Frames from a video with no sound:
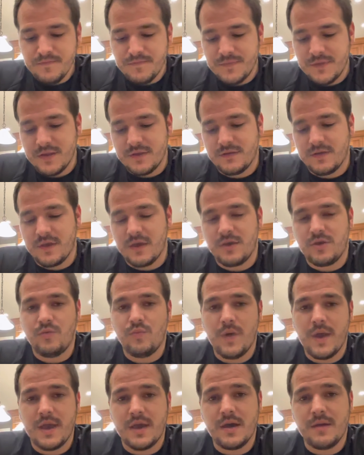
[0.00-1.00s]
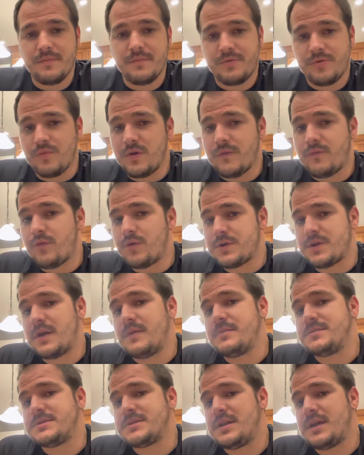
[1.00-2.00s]
It's like you wake up 3 or 4
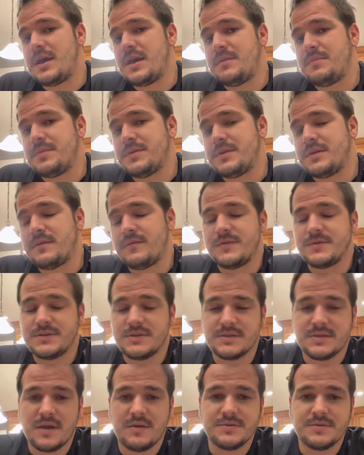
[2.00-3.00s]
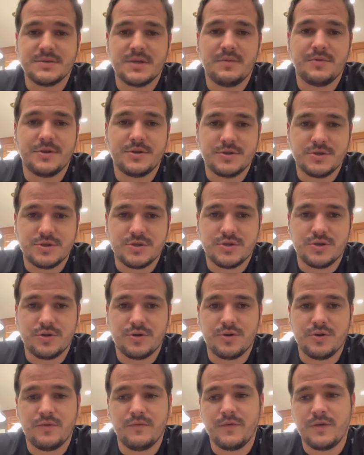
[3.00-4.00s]
times in a night, but the difference is I was able to just
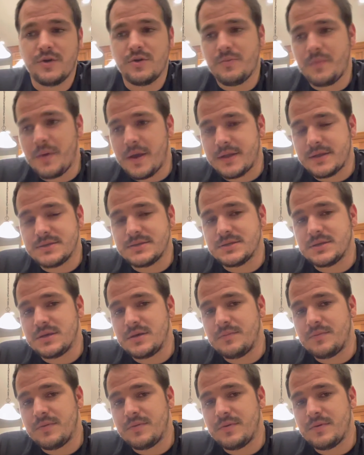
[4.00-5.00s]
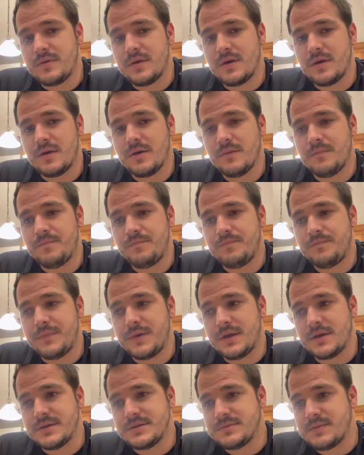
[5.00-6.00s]
turn over and go back to sleep
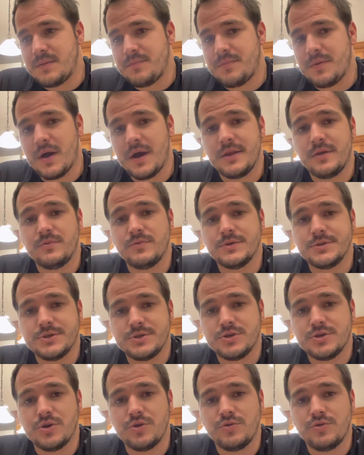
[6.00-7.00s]
because my body was so